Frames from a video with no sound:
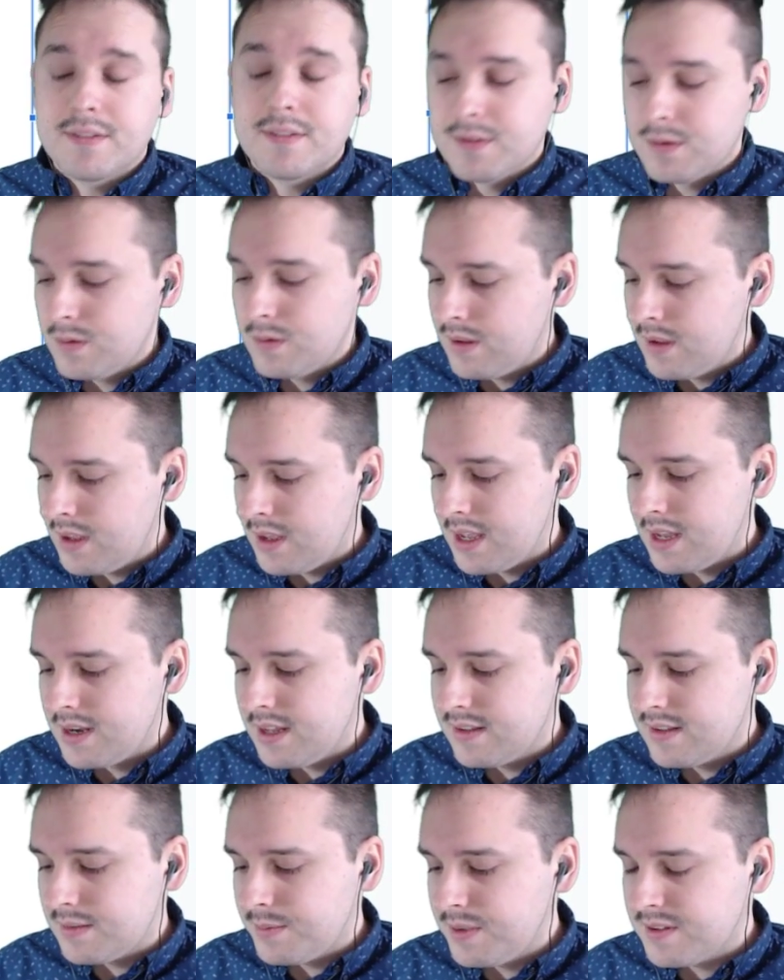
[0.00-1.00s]
So it
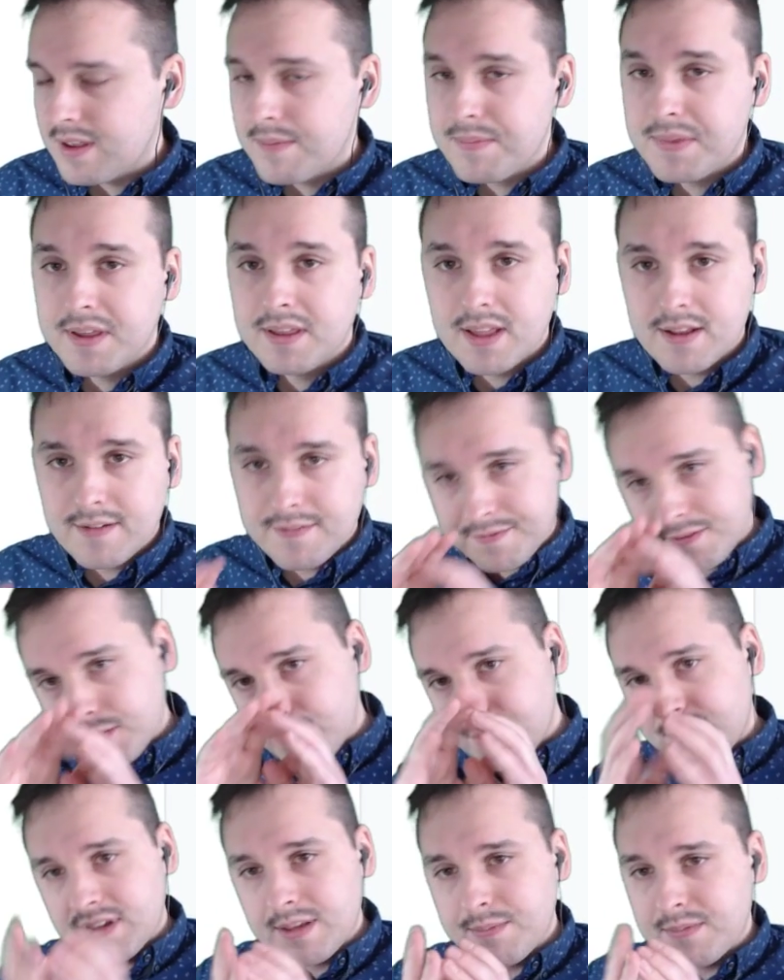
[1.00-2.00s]
needs to be something that
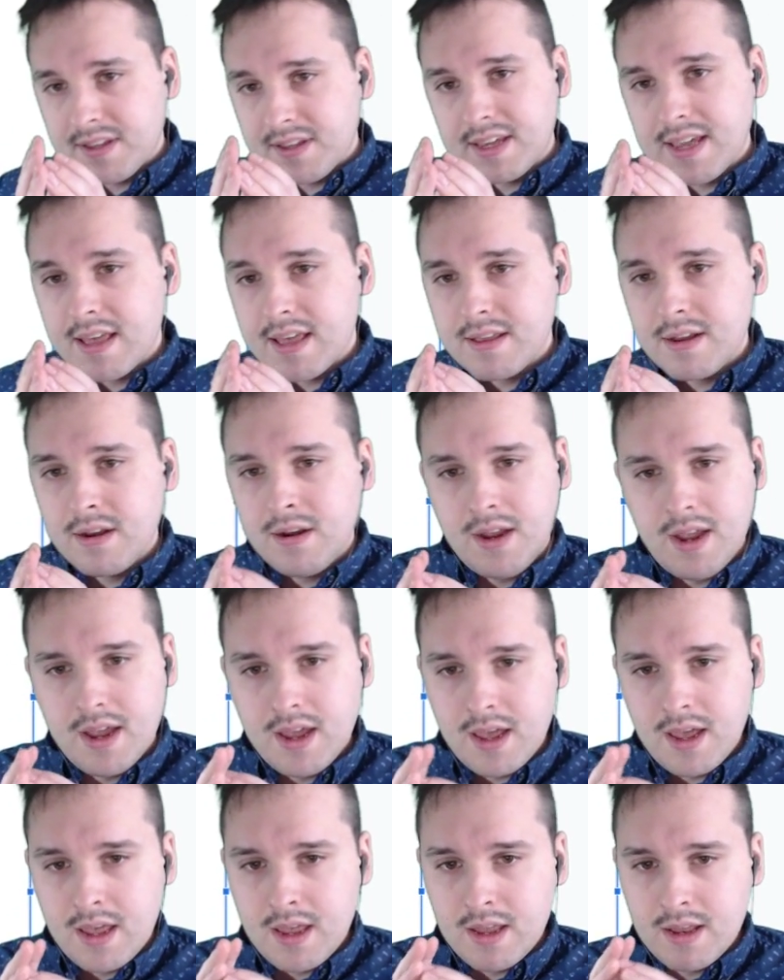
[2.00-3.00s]
folds up together
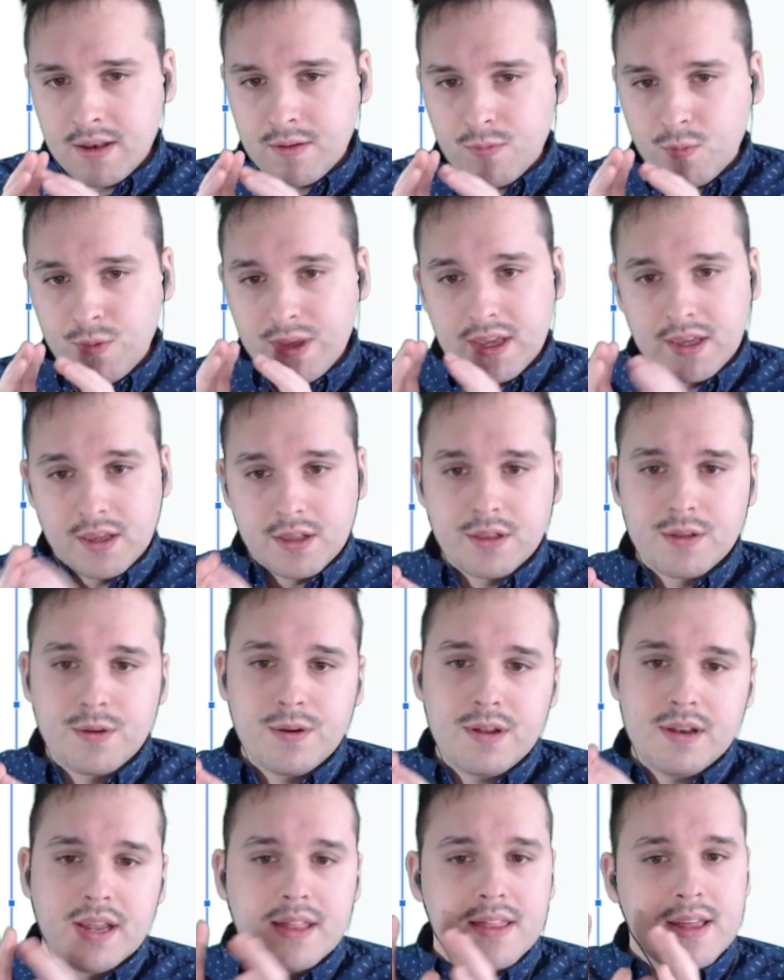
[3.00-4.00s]
and we can glue
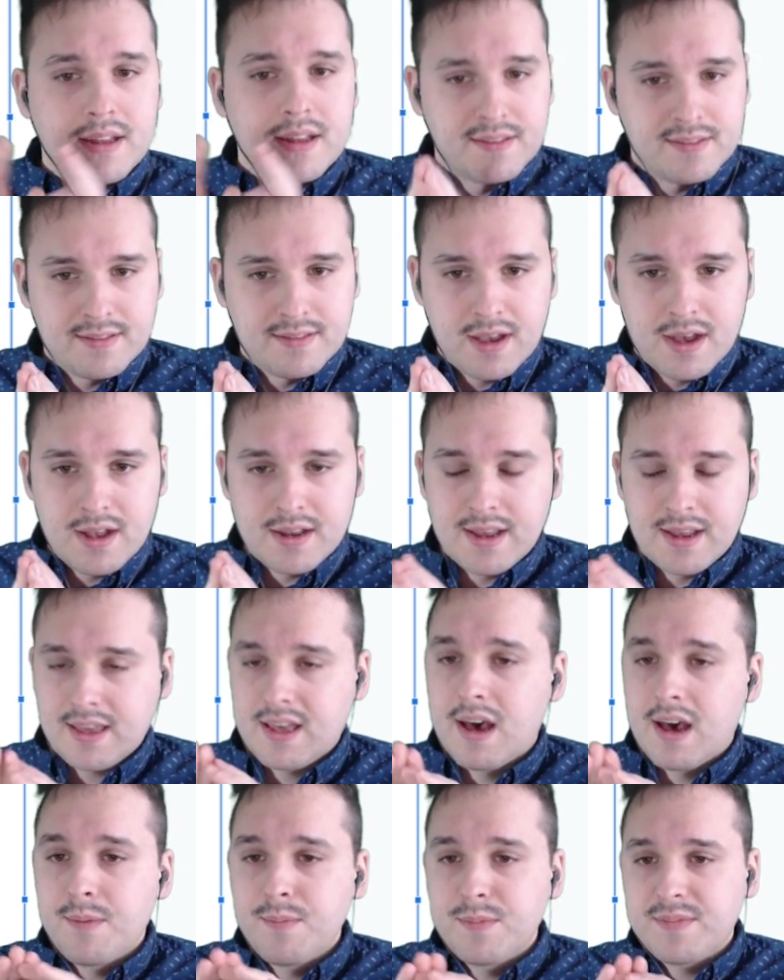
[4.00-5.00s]
it, and then it's done. It
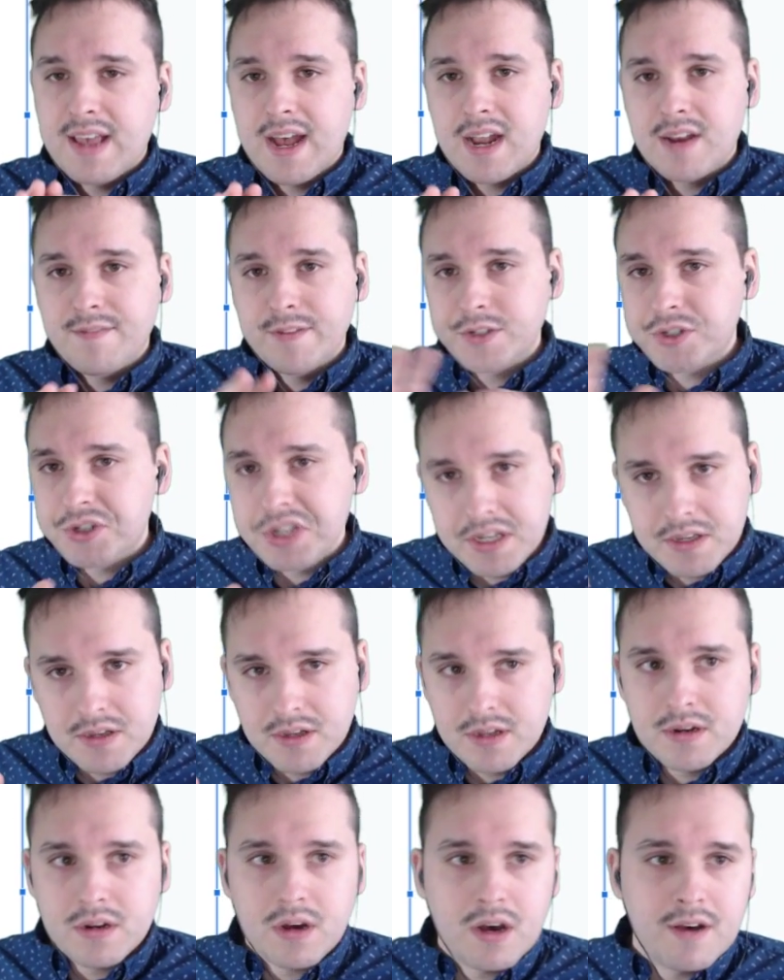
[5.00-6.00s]
comes out of a sheet
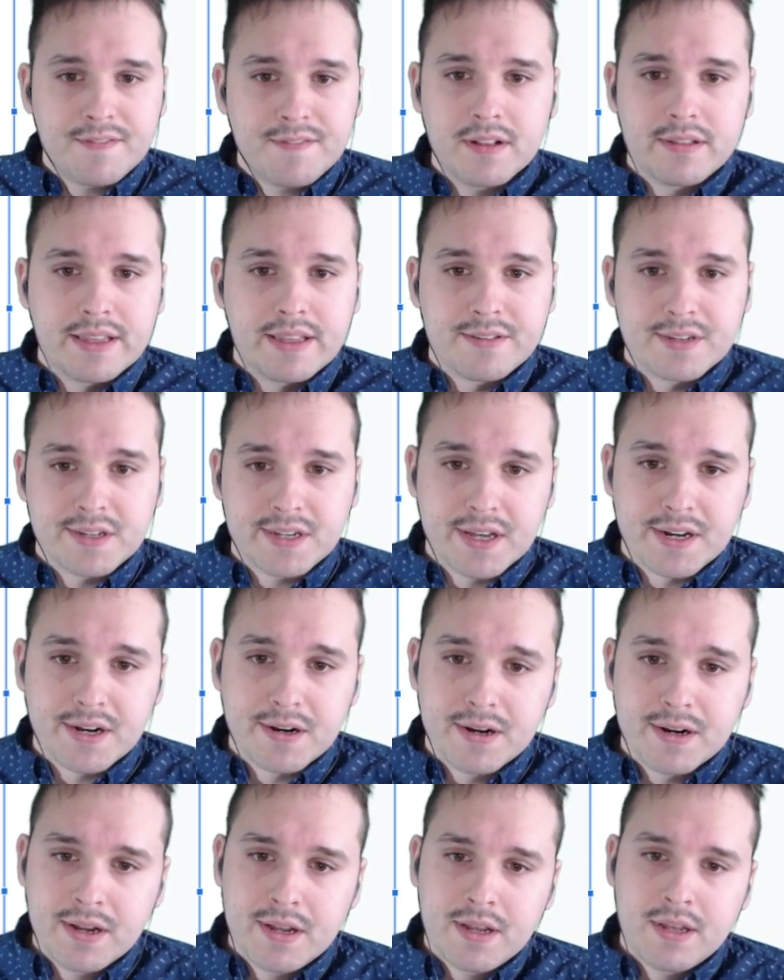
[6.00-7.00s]
good off the laser cutter.